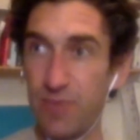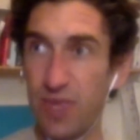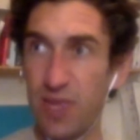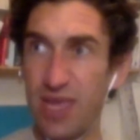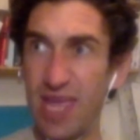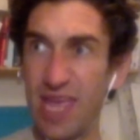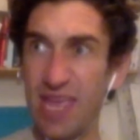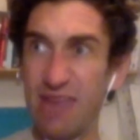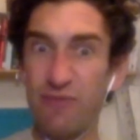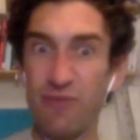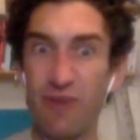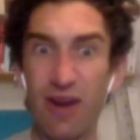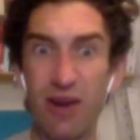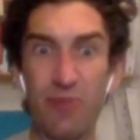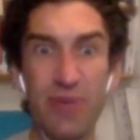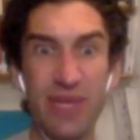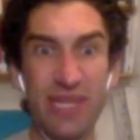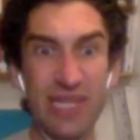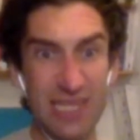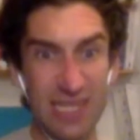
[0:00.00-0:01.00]

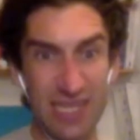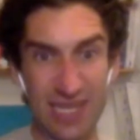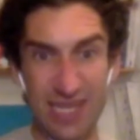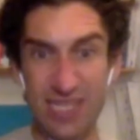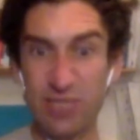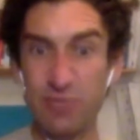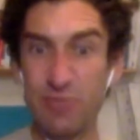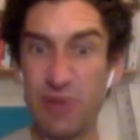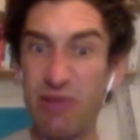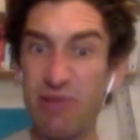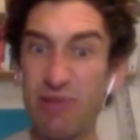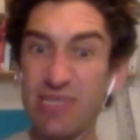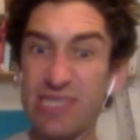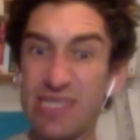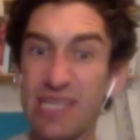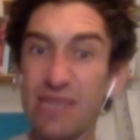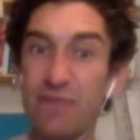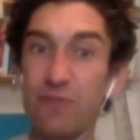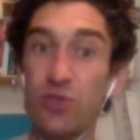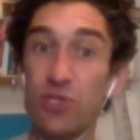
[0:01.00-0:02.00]
environmental and experience
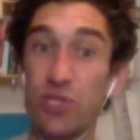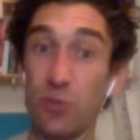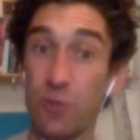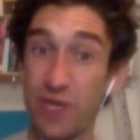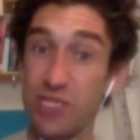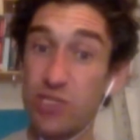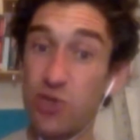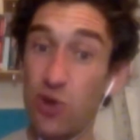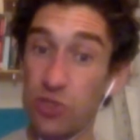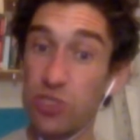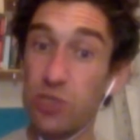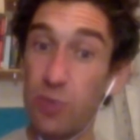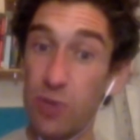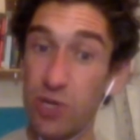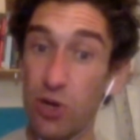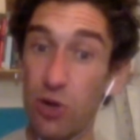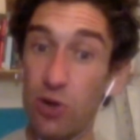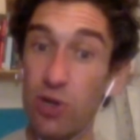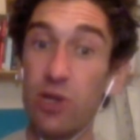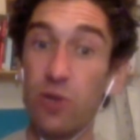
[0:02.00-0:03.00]
levers that we talked about
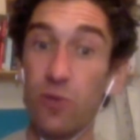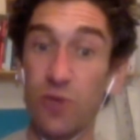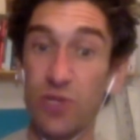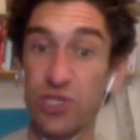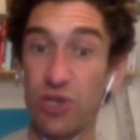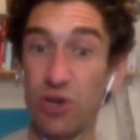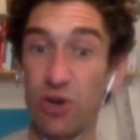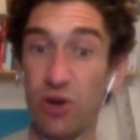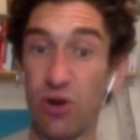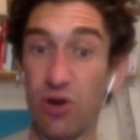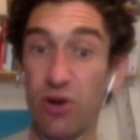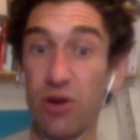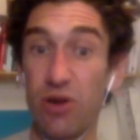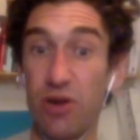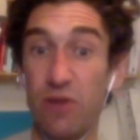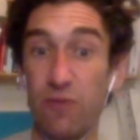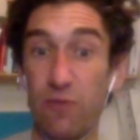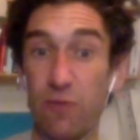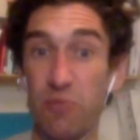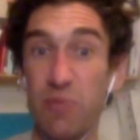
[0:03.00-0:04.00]
earlier, which are,
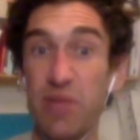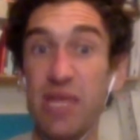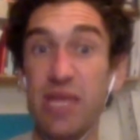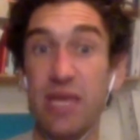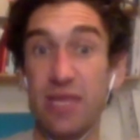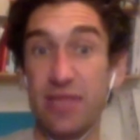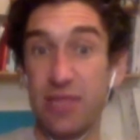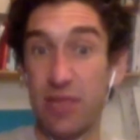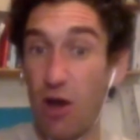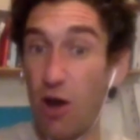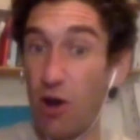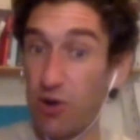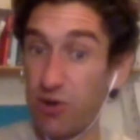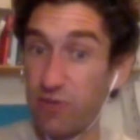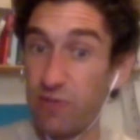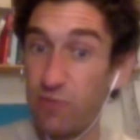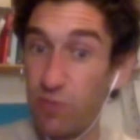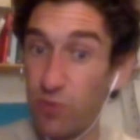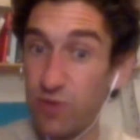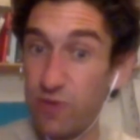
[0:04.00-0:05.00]
for me, at the heart
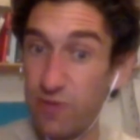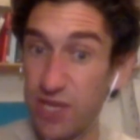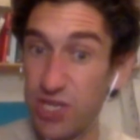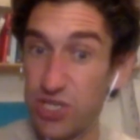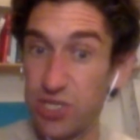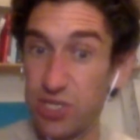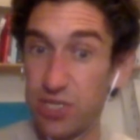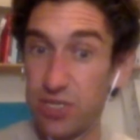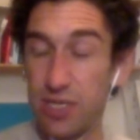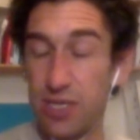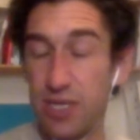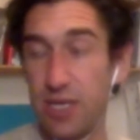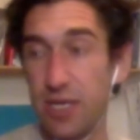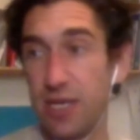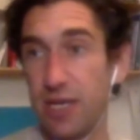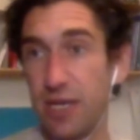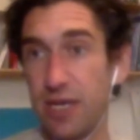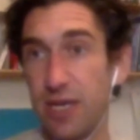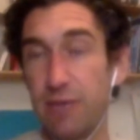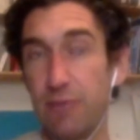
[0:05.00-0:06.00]
of motivation.
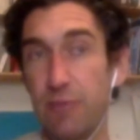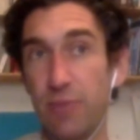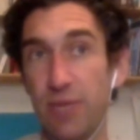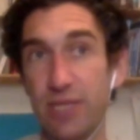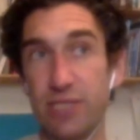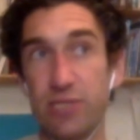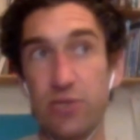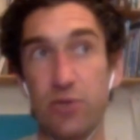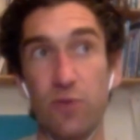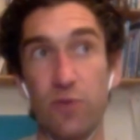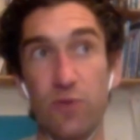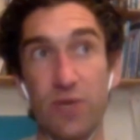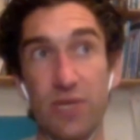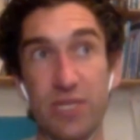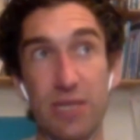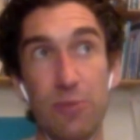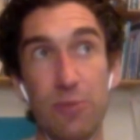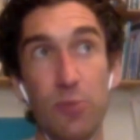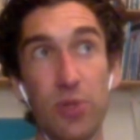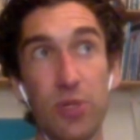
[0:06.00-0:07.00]
And so, for
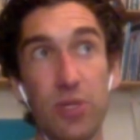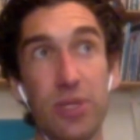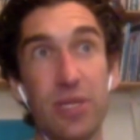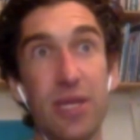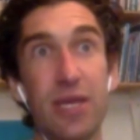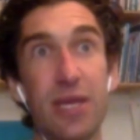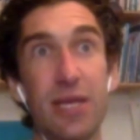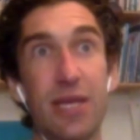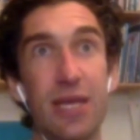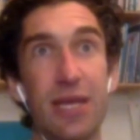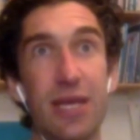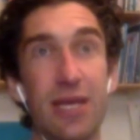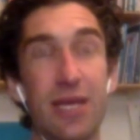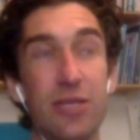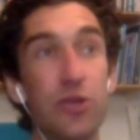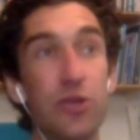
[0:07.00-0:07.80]
example, you